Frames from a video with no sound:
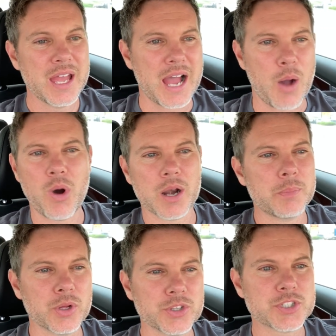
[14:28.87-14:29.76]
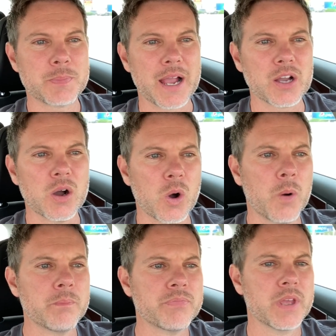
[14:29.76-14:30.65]
I want to build a spec
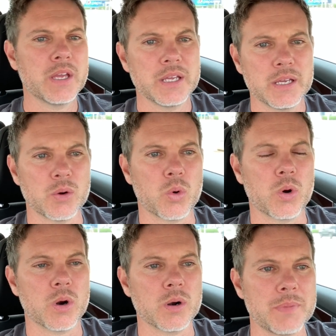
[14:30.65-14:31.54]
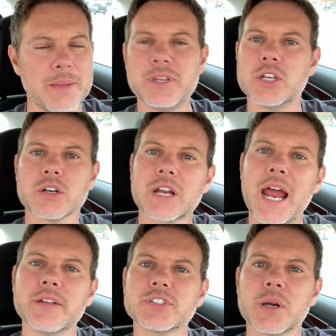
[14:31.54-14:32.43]
home, or maybe you're
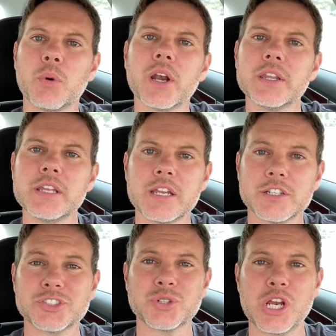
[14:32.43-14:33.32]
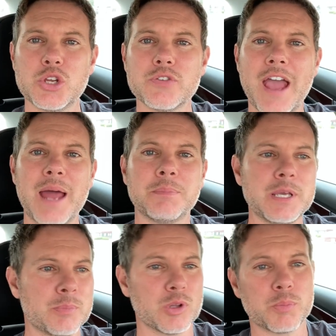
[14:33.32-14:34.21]
kind of somewhat in the industry and you've had
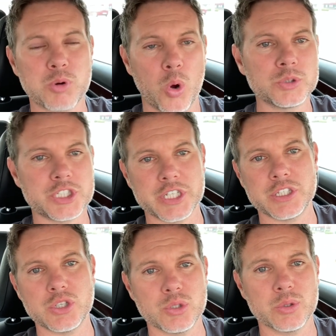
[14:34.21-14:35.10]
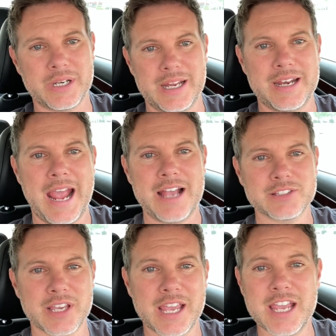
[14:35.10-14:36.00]
people approaching you and
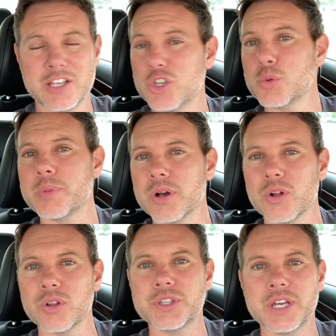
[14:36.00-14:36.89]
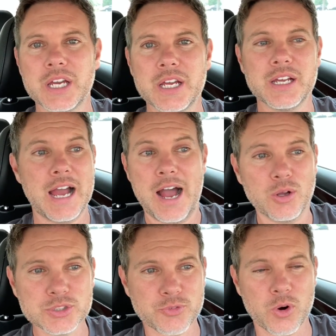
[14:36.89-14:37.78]
asking, hey, can you build a
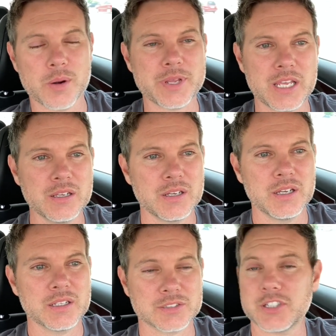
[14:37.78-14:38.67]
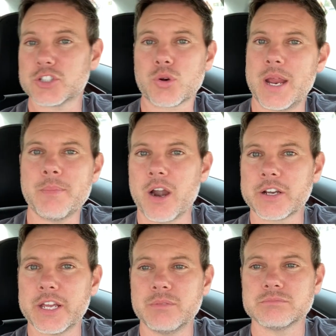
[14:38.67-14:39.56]
house for me? Because it's a great
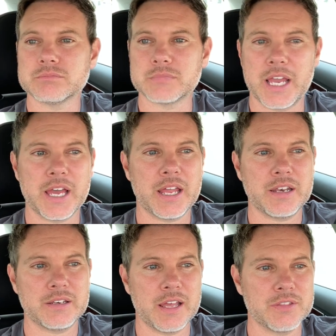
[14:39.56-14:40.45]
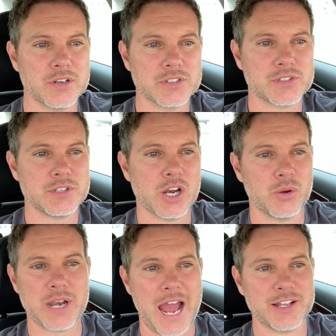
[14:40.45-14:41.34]
market, and there's,
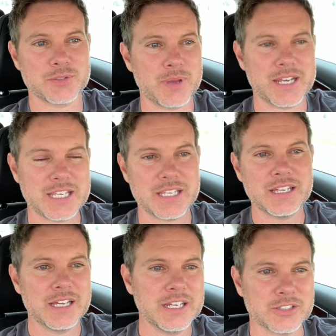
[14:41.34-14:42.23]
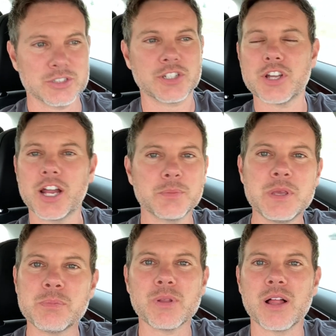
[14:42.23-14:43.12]
not as many, there's a ton of
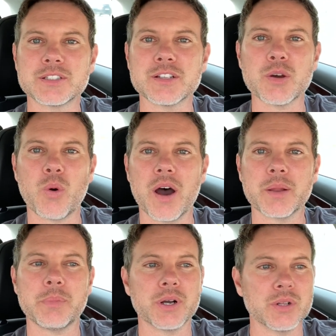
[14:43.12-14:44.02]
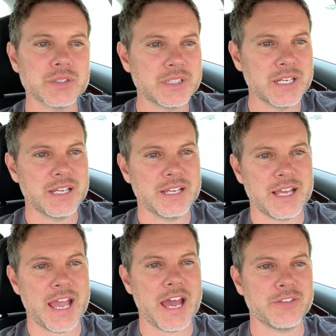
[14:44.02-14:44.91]
people out there that want to build,
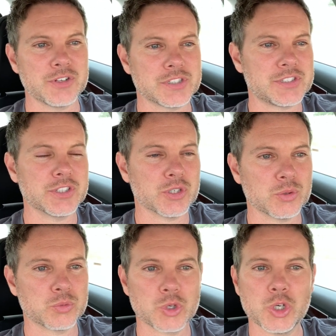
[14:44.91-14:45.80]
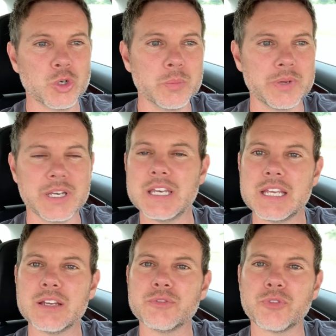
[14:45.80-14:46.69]
and there's still room and
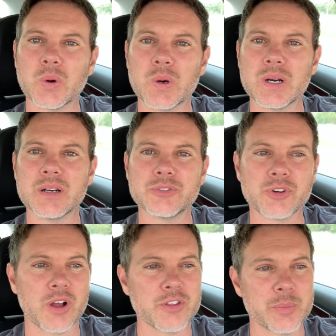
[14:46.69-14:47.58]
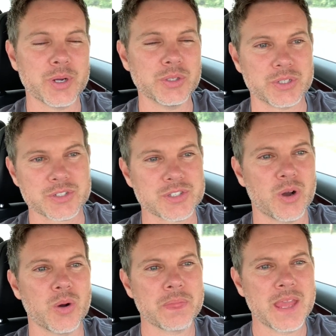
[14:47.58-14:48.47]
need for other builders.
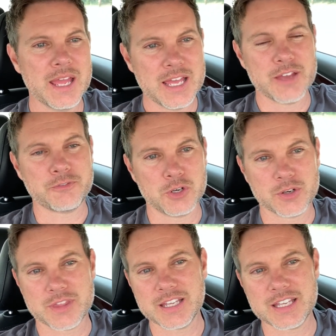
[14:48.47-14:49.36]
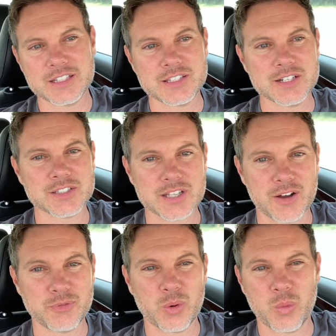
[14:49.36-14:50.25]
So if you're thinking to
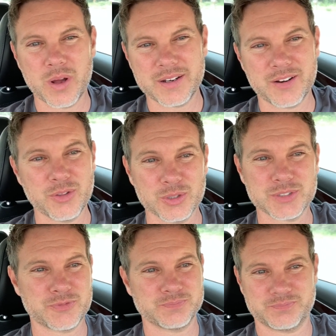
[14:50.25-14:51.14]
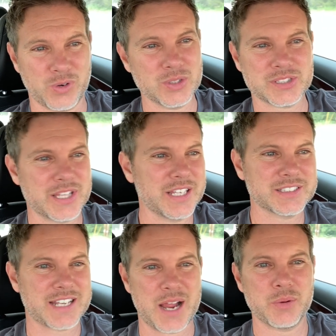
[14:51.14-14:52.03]
yourself, well, what are those first things
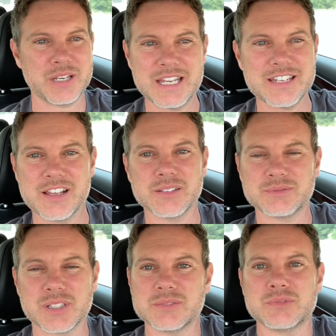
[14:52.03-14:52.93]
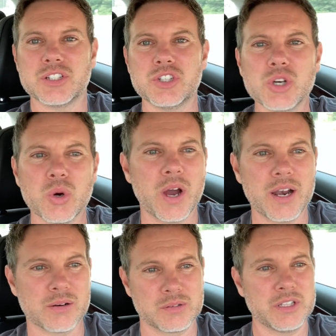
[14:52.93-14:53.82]
that I would need to do? I
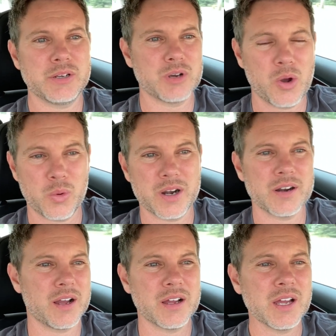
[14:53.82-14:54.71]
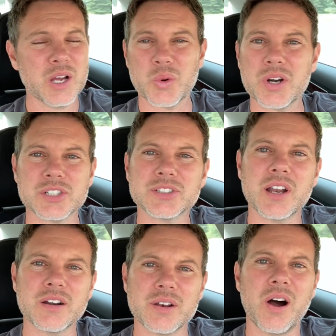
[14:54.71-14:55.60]
don't really know where to
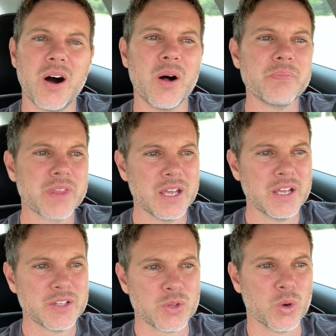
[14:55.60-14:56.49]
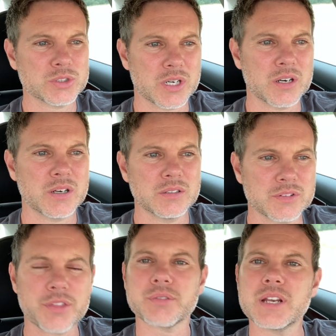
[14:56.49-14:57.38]
start at all. those are
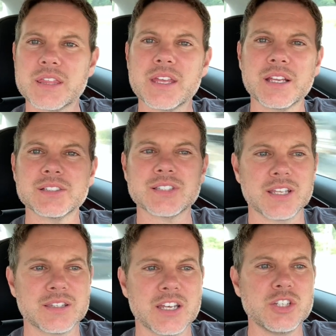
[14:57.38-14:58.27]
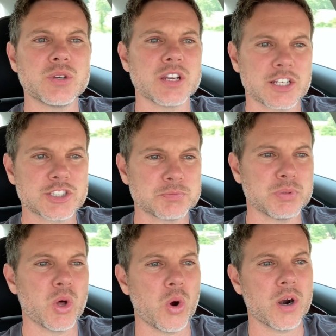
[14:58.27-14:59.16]
the 3 things that you can
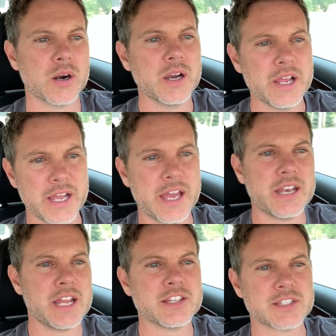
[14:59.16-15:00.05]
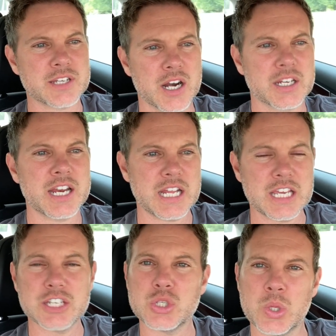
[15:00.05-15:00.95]
explore and start getting
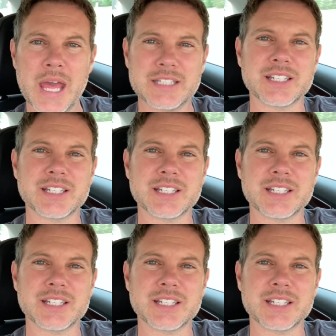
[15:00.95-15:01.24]
into, and that's